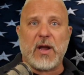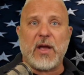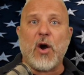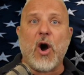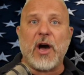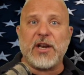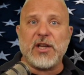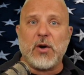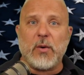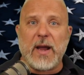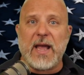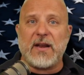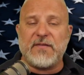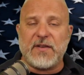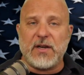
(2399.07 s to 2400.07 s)
audio
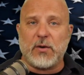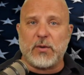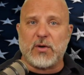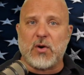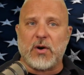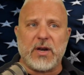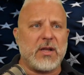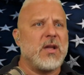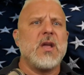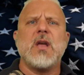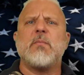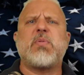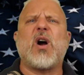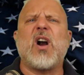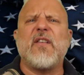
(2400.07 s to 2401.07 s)
and video recording.
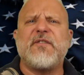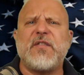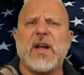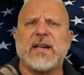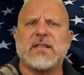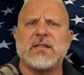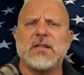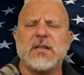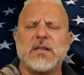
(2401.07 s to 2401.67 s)
Perfect.